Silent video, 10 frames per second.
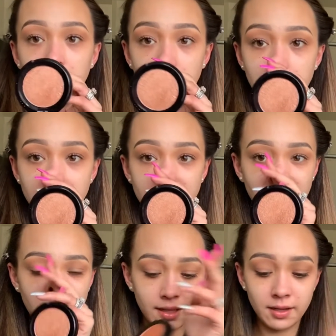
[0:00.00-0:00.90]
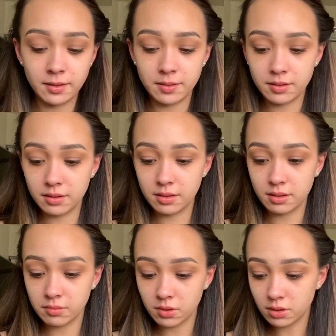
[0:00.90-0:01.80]
that looks like that.
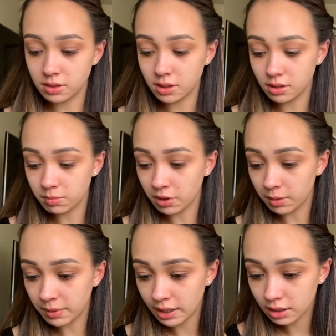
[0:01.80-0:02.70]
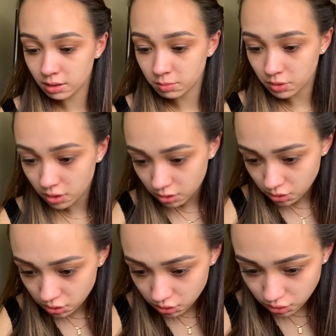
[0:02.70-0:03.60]
I'm going to take my packer
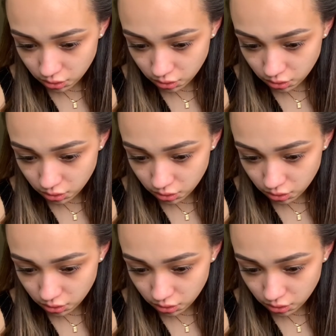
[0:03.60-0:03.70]
brush